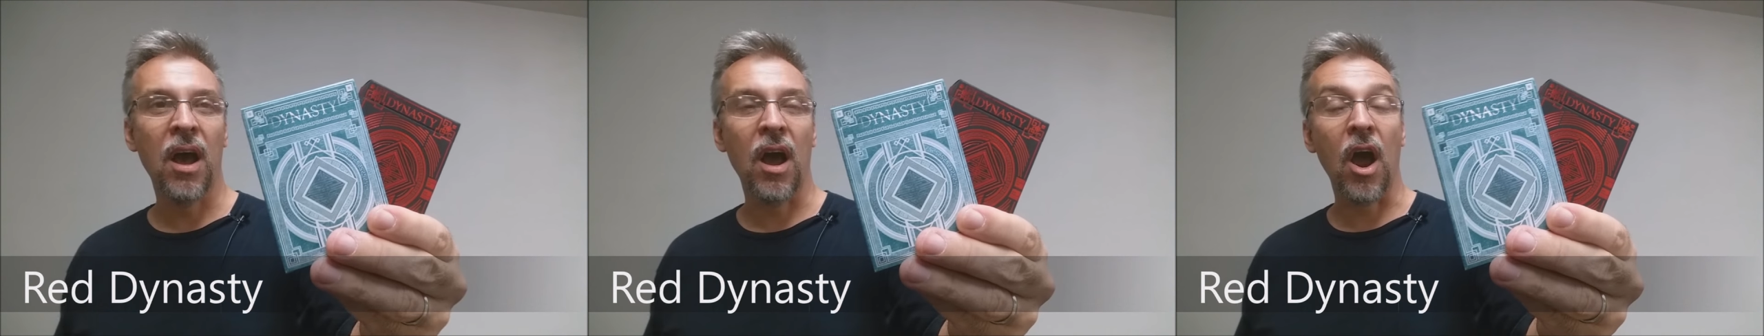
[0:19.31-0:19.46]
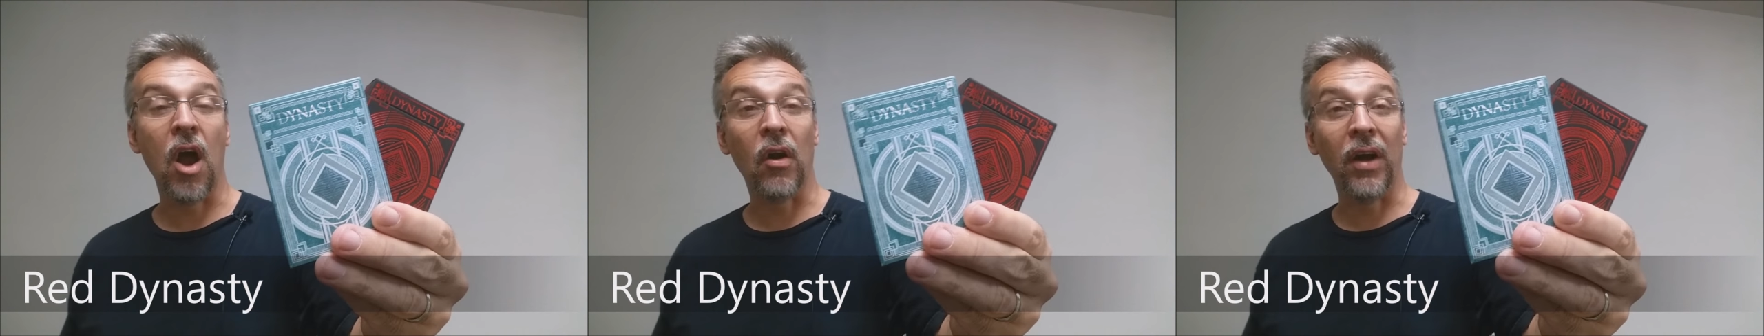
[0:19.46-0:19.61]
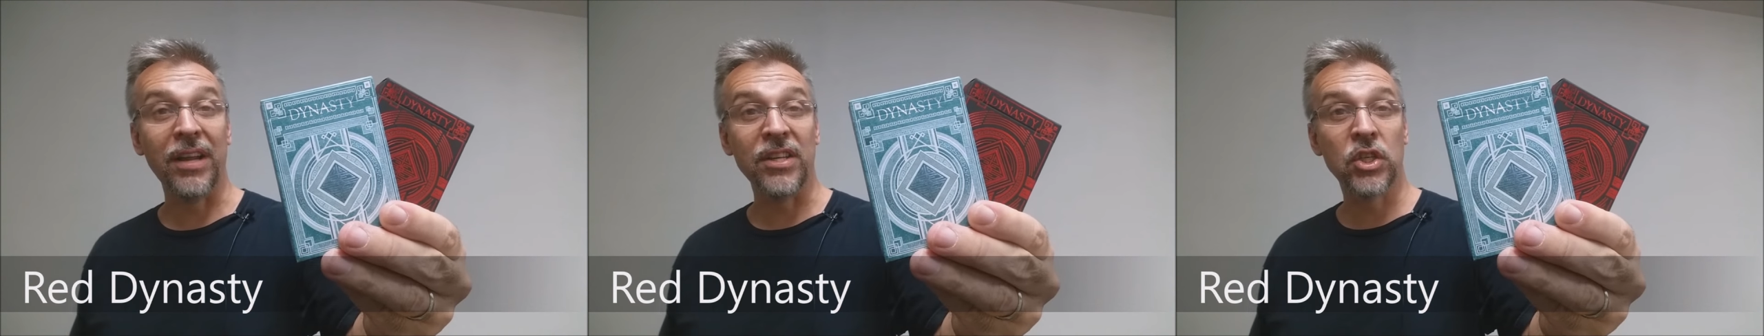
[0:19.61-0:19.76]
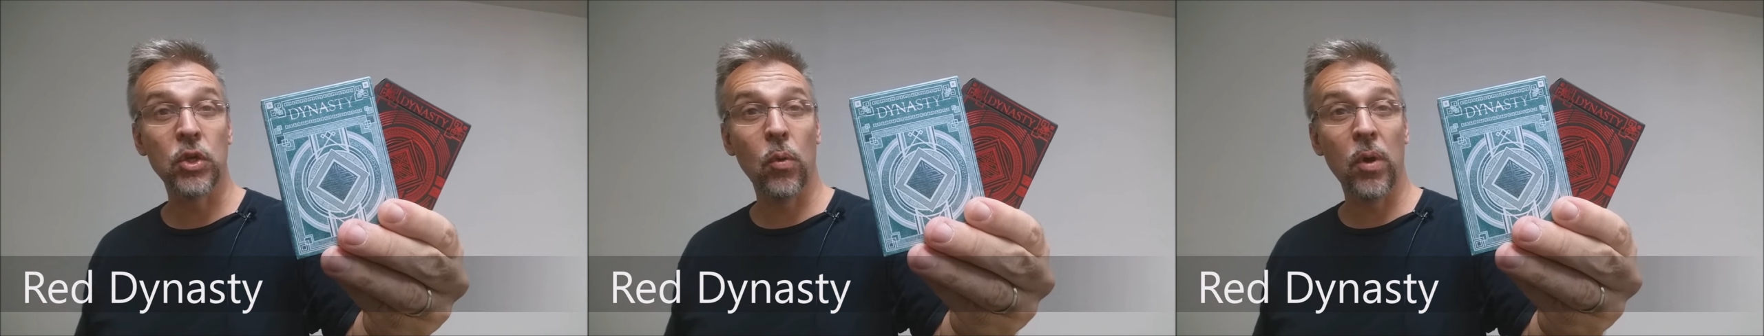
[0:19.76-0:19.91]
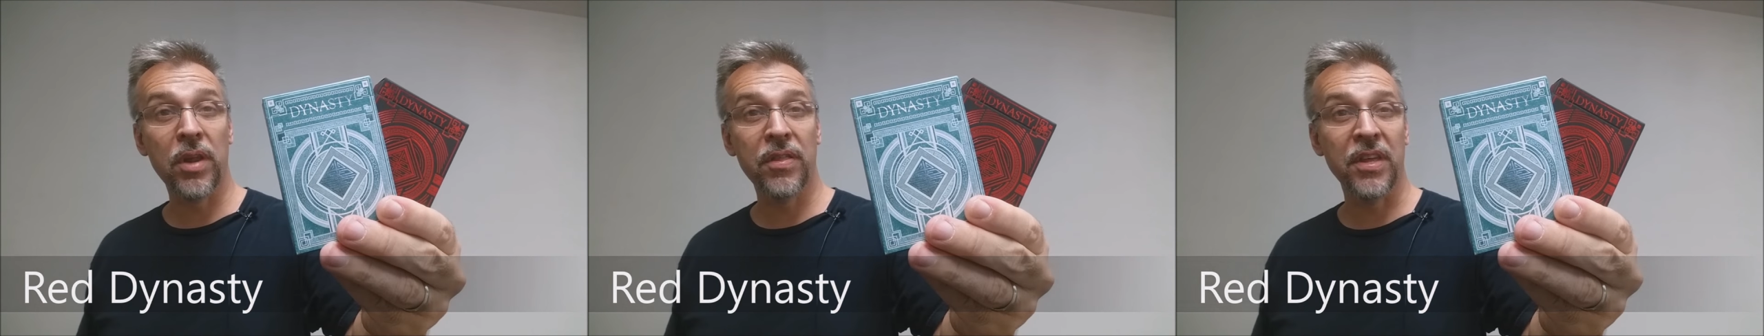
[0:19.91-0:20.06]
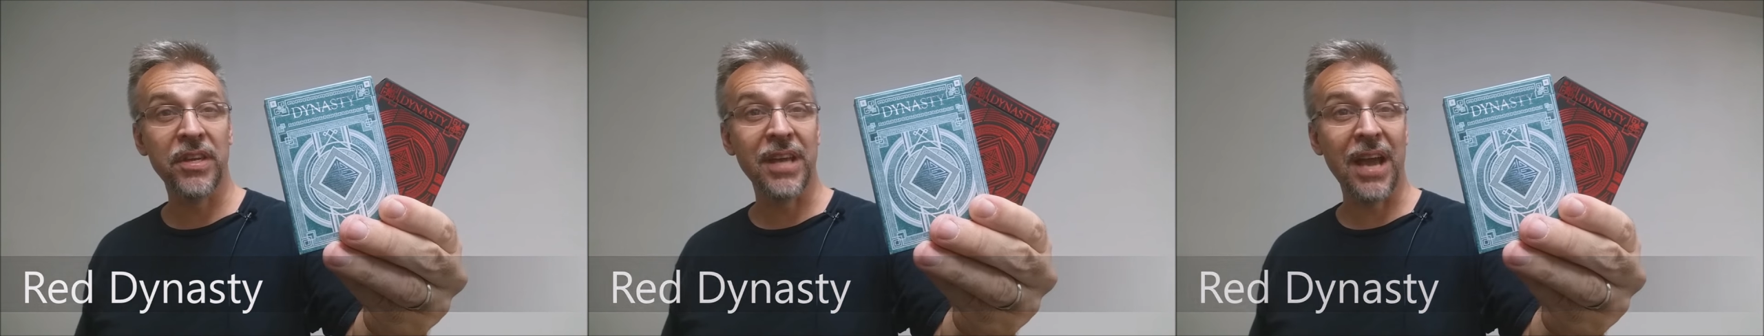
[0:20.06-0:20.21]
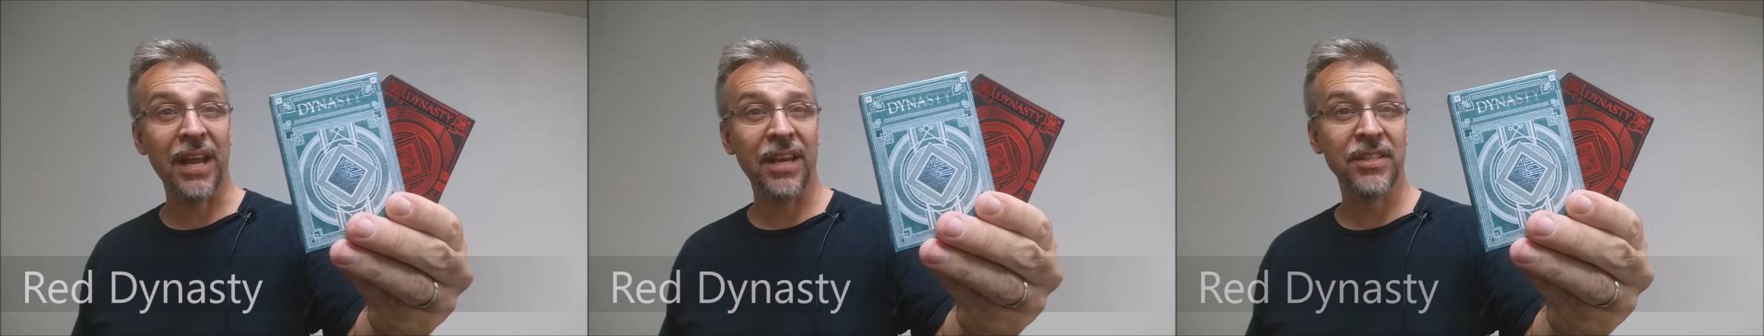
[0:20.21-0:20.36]
All right, so what are
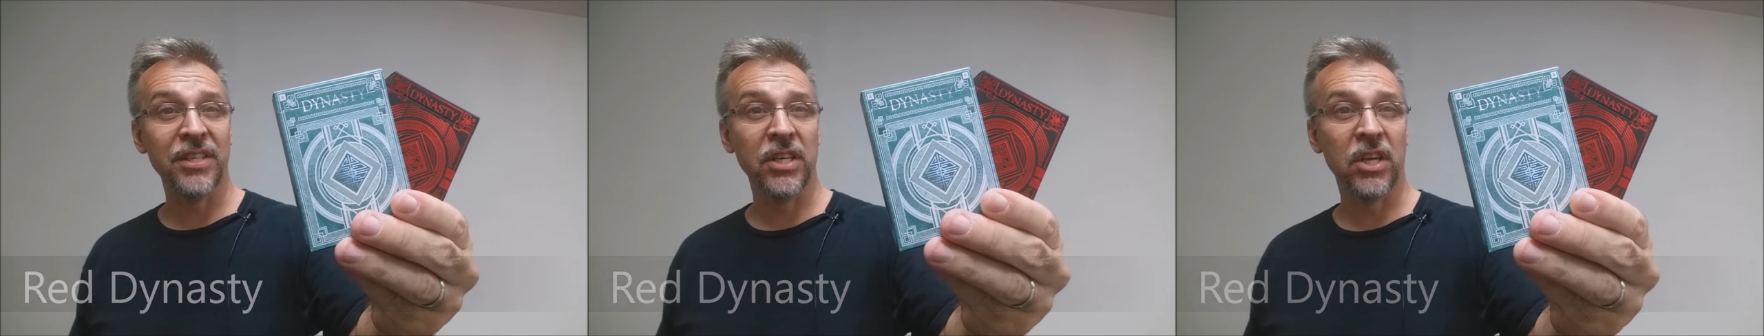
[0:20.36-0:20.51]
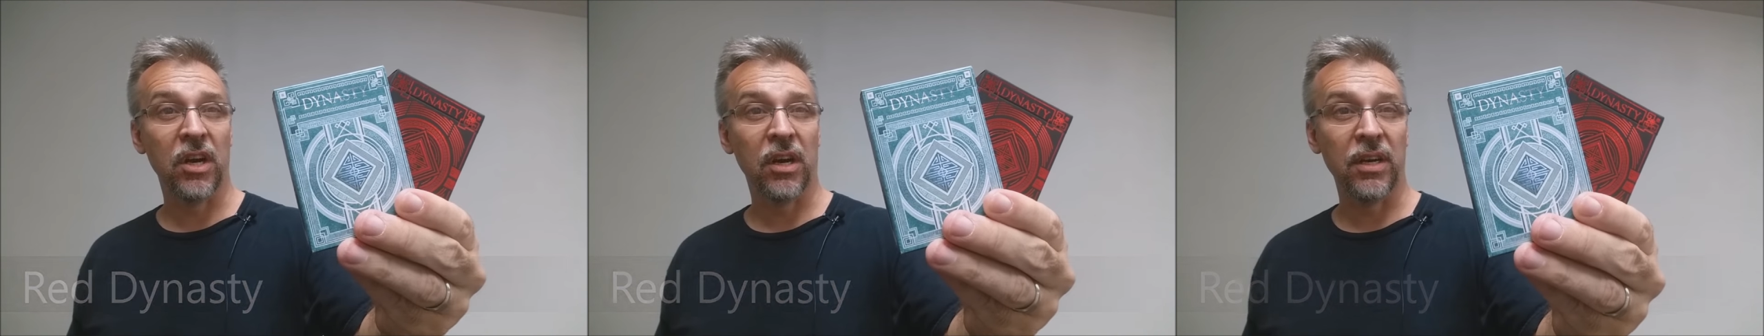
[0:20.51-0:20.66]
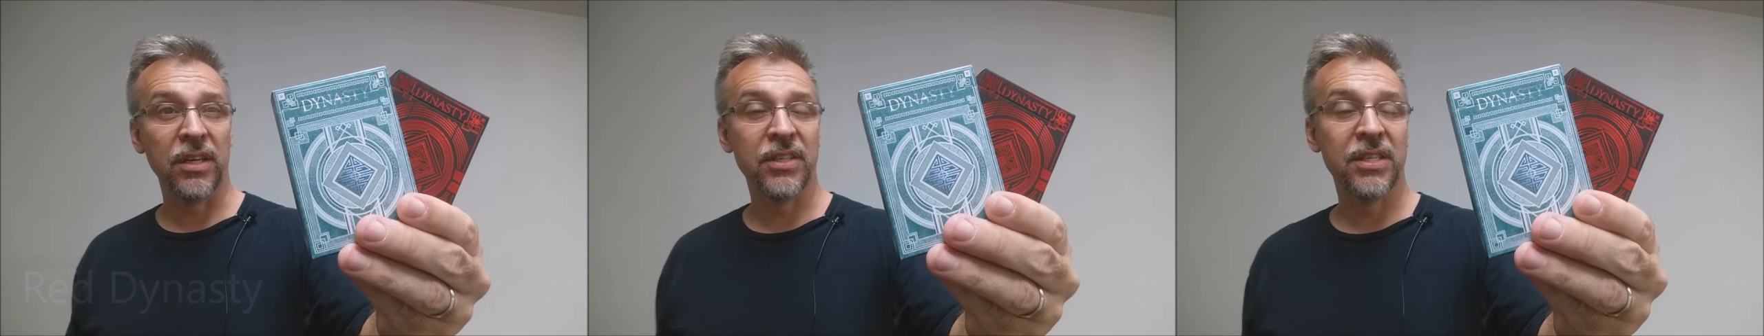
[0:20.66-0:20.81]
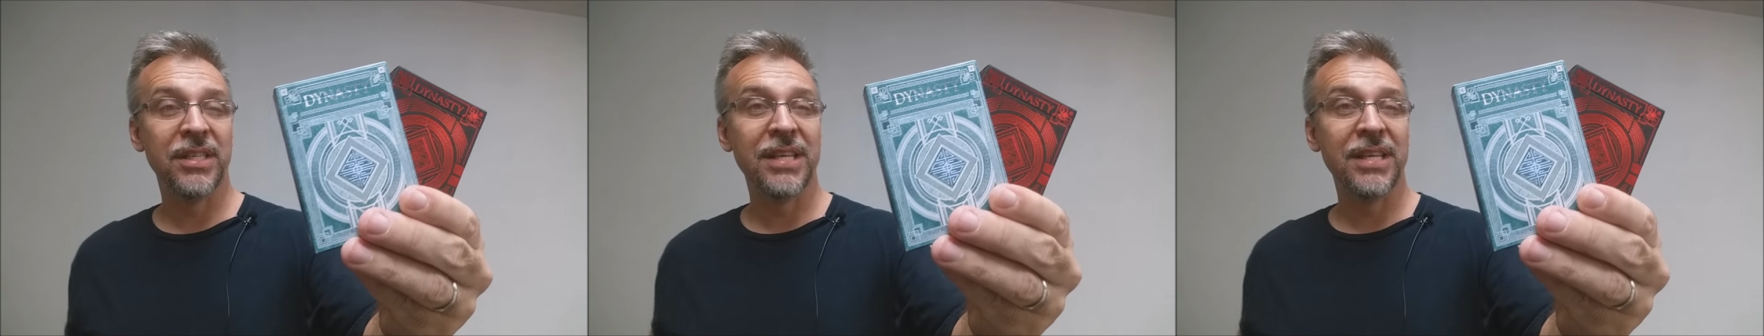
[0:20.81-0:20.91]
the Dynasty cards?